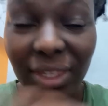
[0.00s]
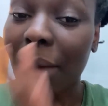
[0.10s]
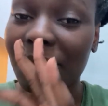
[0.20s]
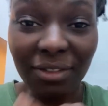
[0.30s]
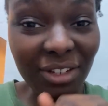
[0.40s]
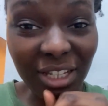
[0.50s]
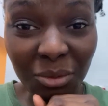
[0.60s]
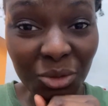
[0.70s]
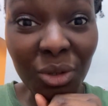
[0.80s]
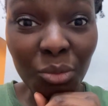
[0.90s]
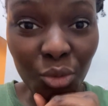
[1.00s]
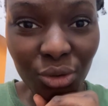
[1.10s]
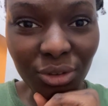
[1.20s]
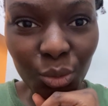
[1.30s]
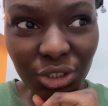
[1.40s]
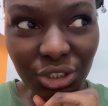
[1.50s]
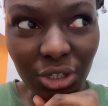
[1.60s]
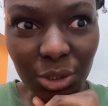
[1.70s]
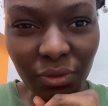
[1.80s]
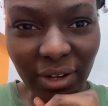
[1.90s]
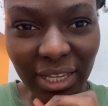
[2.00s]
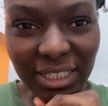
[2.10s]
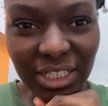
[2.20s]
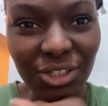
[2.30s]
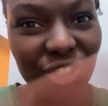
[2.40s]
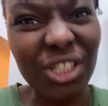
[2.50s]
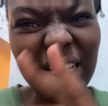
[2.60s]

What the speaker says: I'm definitely going to be doing more wash and goes with Flaxseed Gel, just